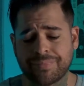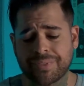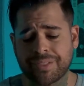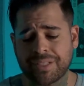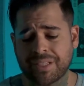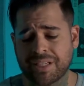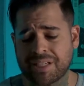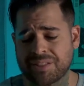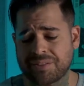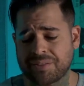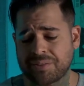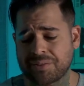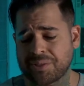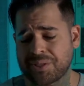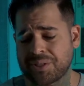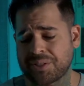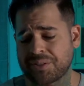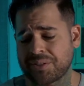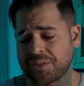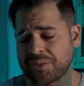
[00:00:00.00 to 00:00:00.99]

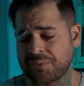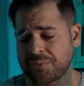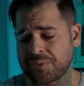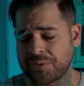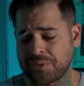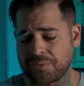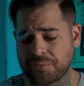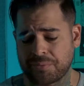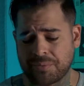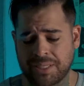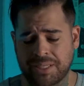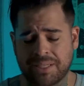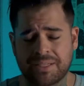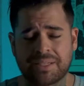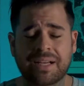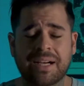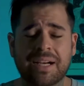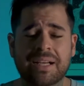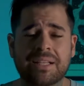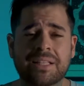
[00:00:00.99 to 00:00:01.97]
Cancerians, this was your
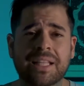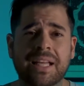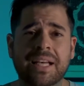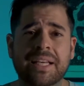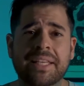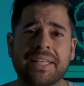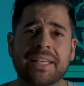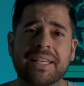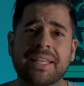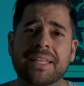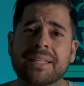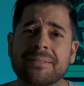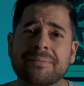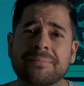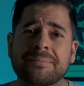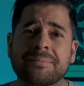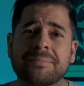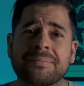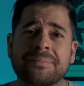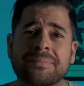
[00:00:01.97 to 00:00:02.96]
read. I like it.
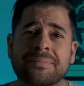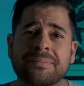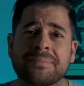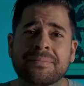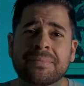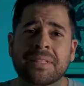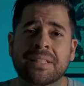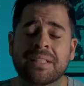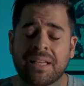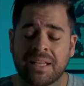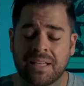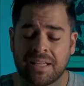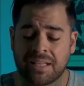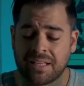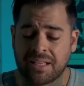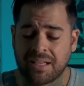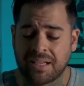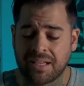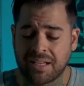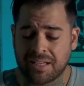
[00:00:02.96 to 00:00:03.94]

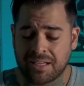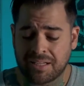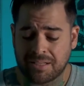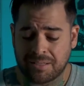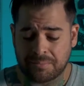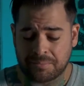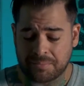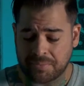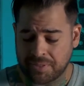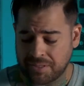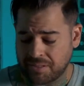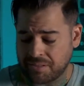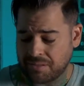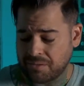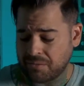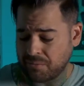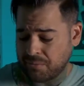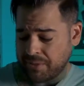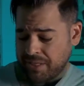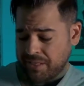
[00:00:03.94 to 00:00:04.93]

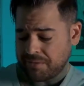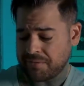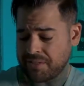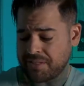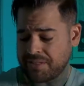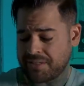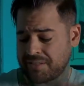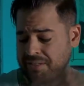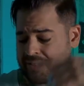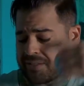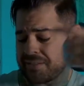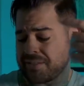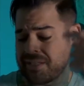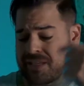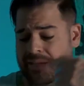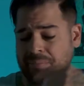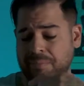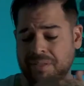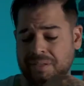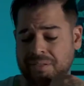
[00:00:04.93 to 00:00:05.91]
Whatever this is,
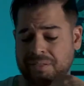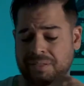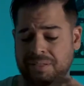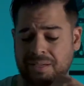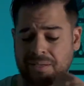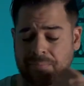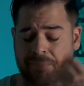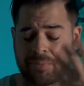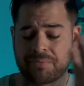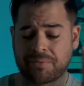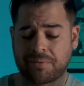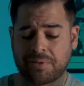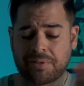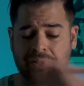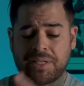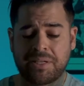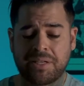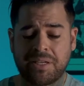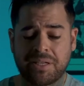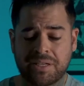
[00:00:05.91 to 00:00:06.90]
keep this up of
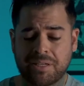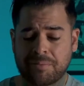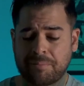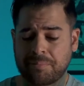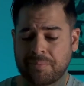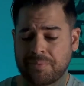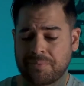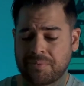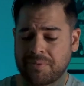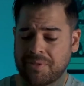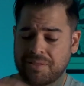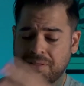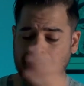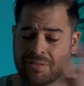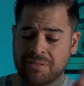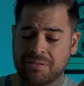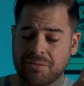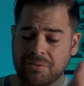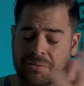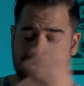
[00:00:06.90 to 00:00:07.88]
cleaning up
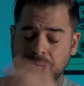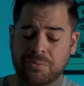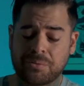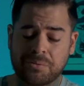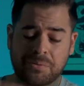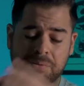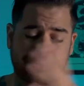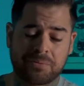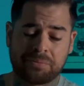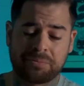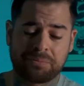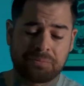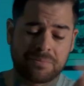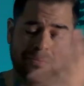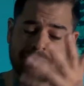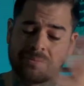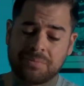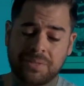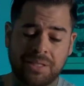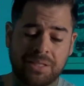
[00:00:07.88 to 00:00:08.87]
the old
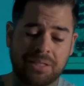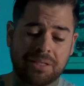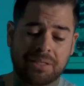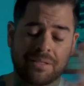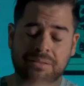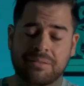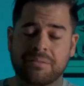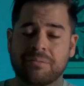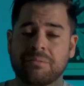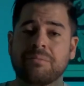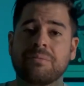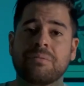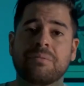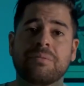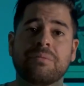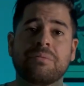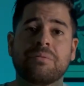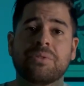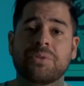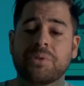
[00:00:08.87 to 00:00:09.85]
and
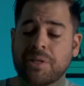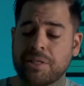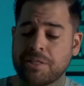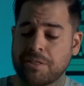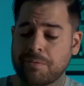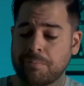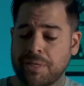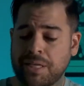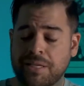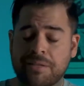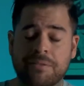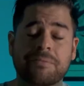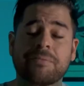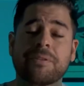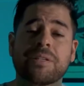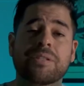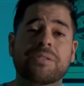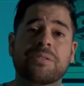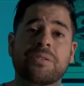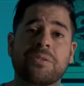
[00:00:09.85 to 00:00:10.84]
trying to
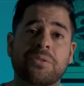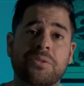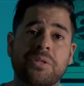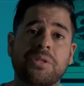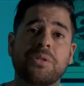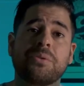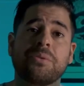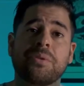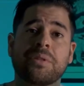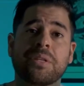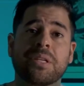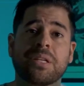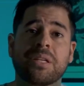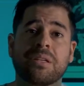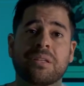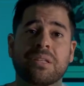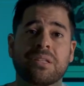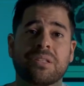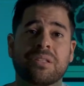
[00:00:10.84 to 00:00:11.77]
manifest the new thing.